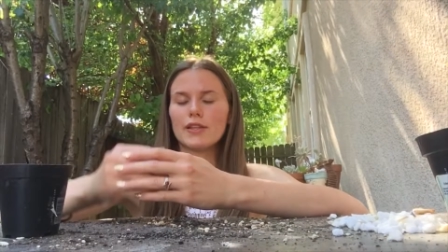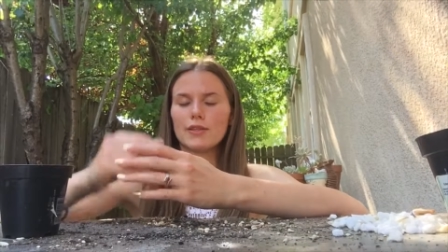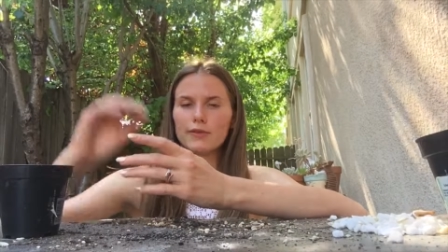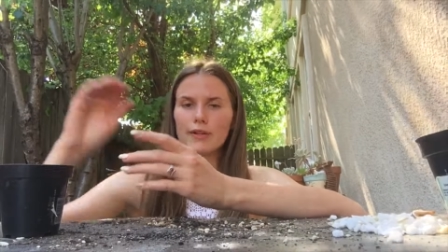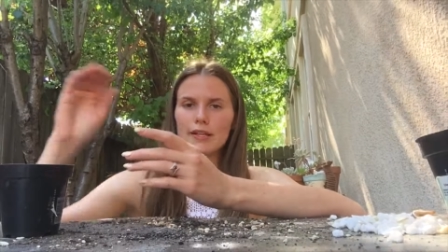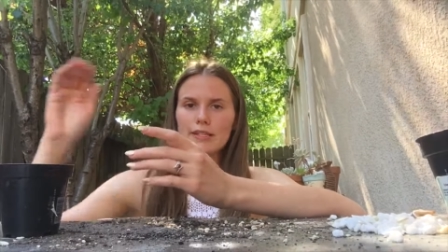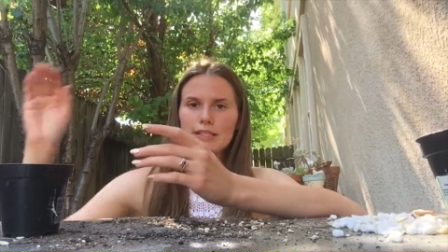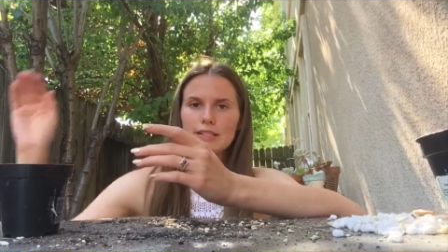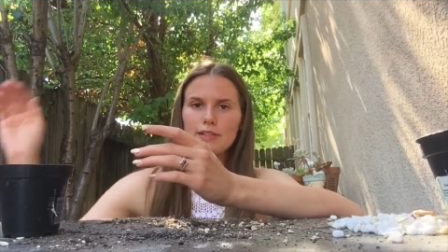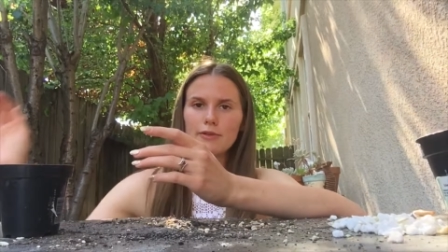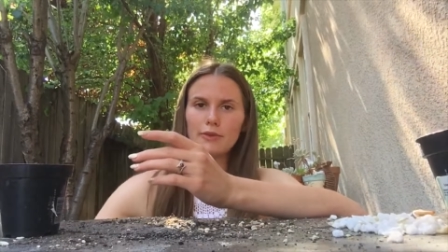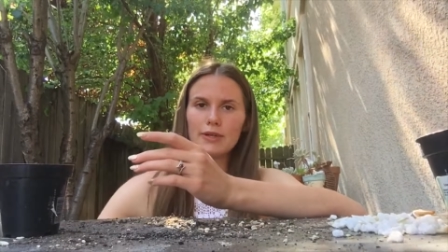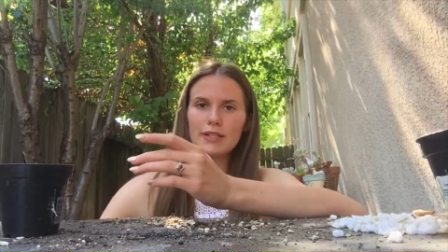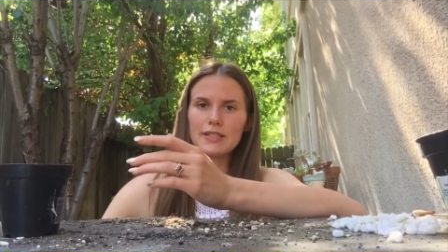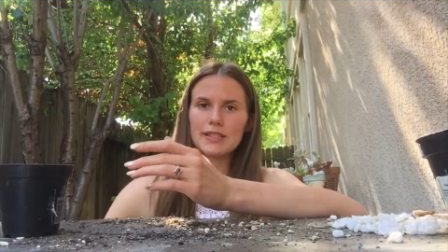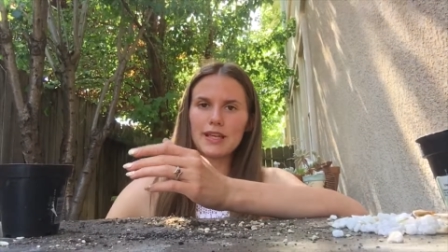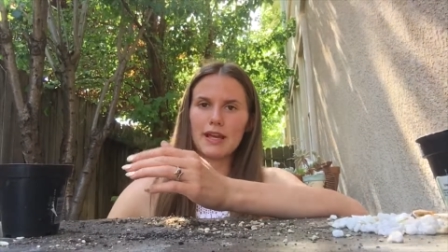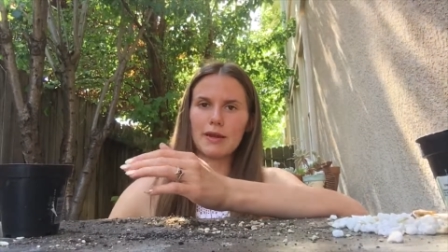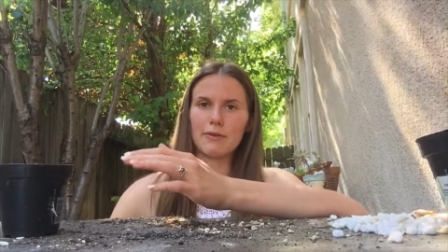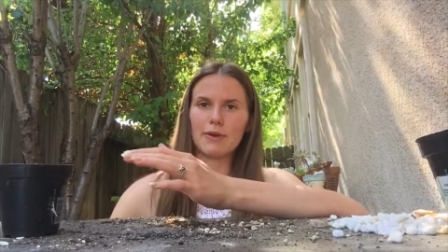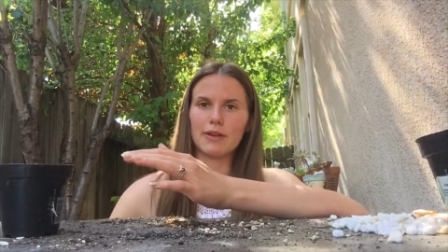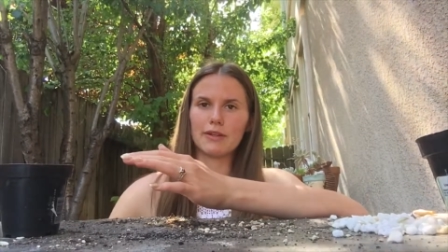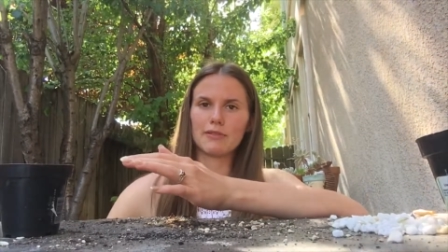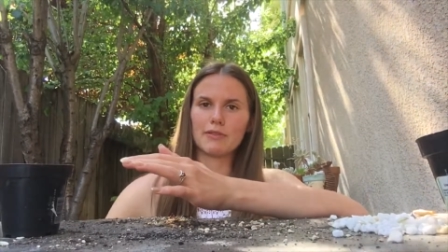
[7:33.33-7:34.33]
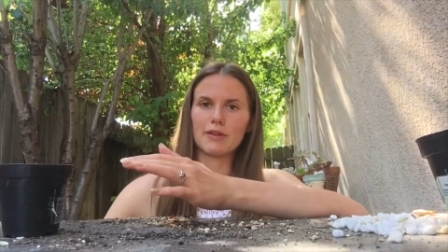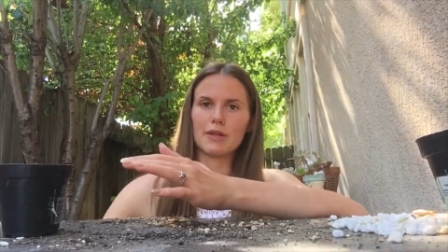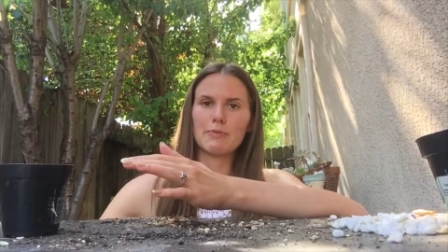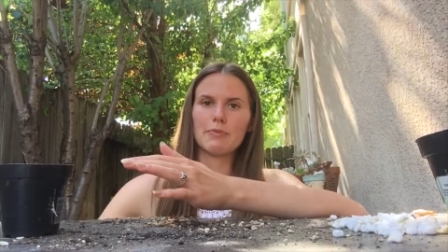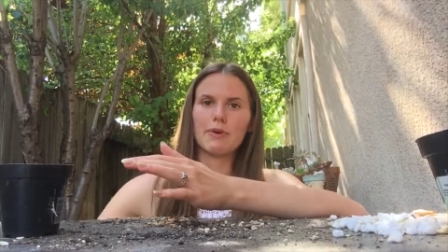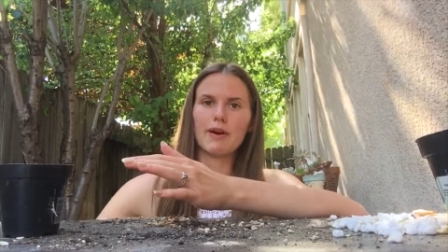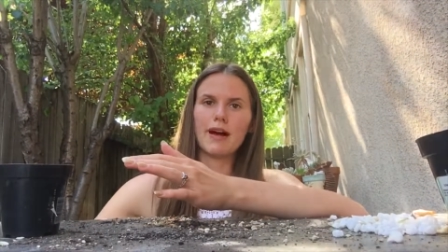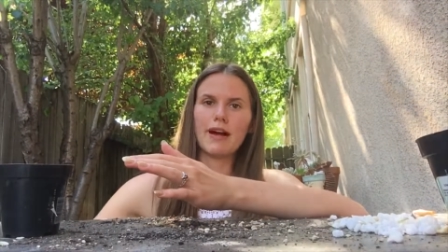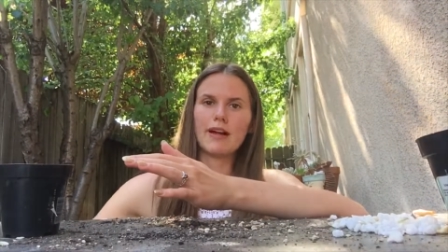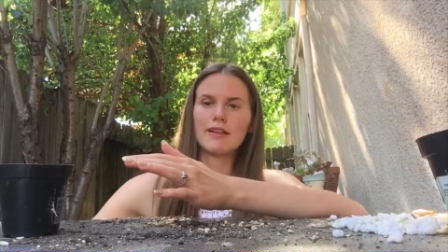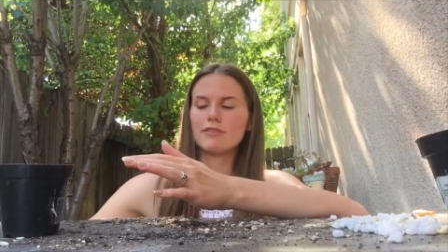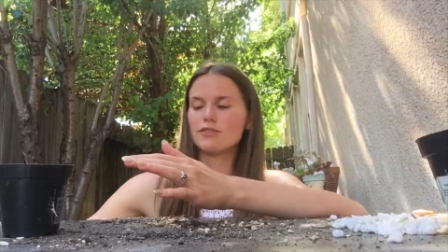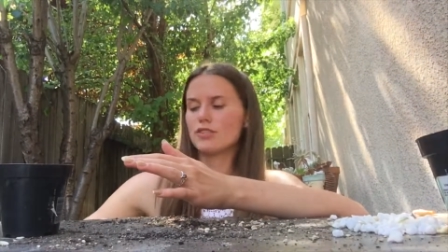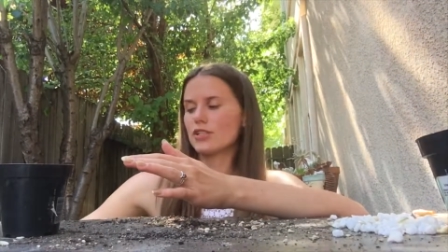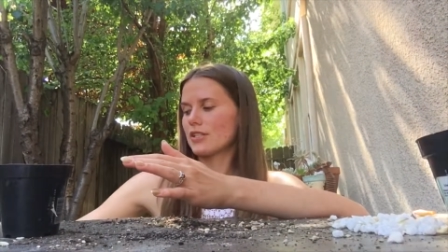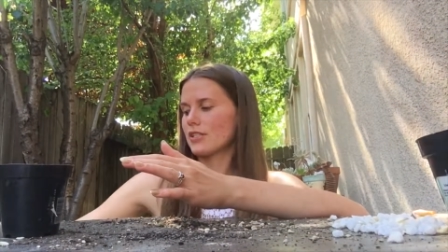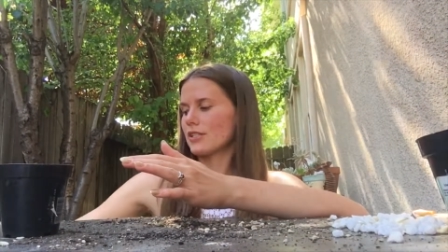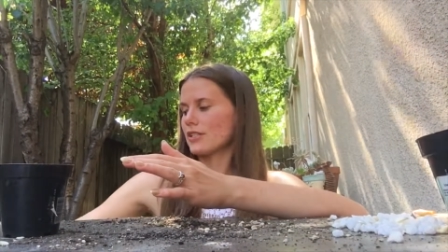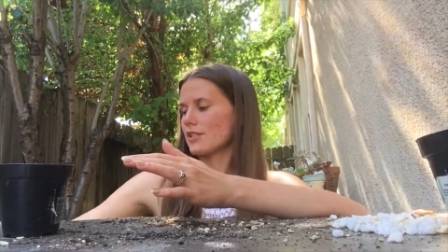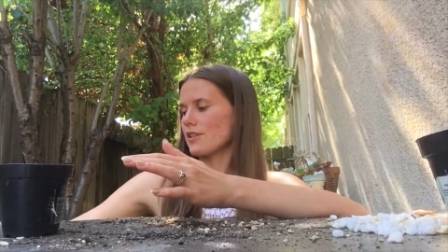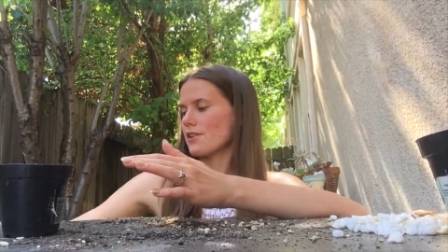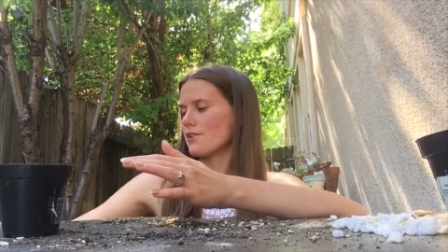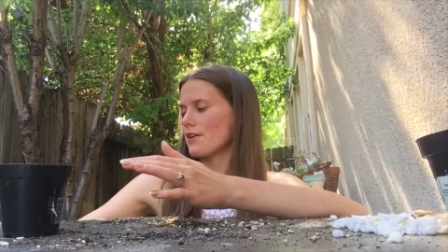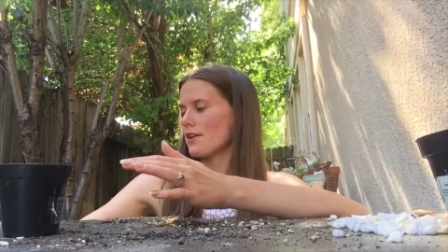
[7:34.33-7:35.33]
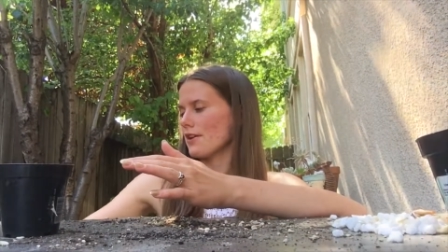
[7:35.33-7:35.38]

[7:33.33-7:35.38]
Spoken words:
the rest of the ones I want to repot just to,